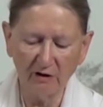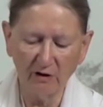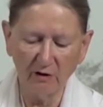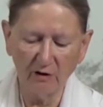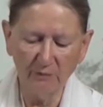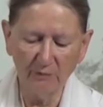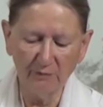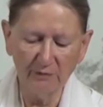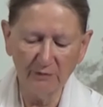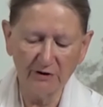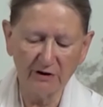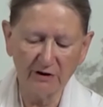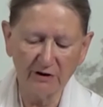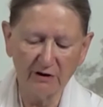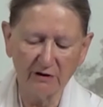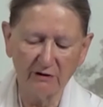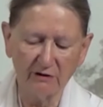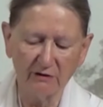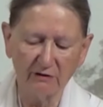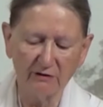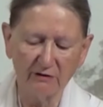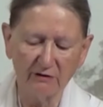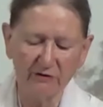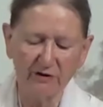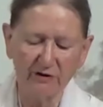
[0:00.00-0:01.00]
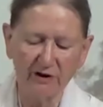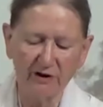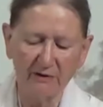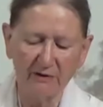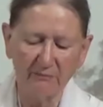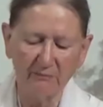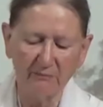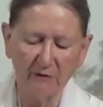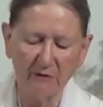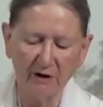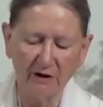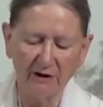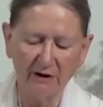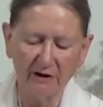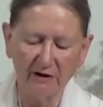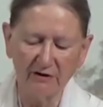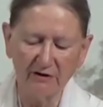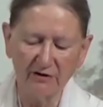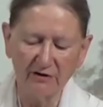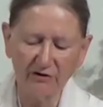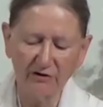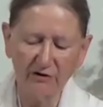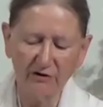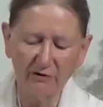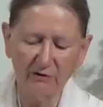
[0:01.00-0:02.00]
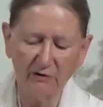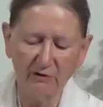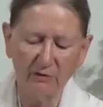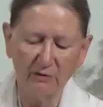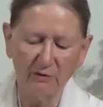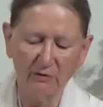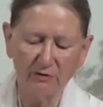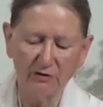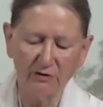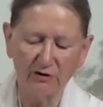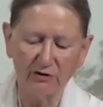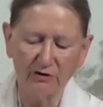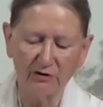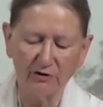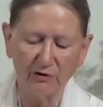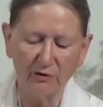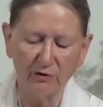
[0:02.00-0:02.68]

obstacles that Maya still causes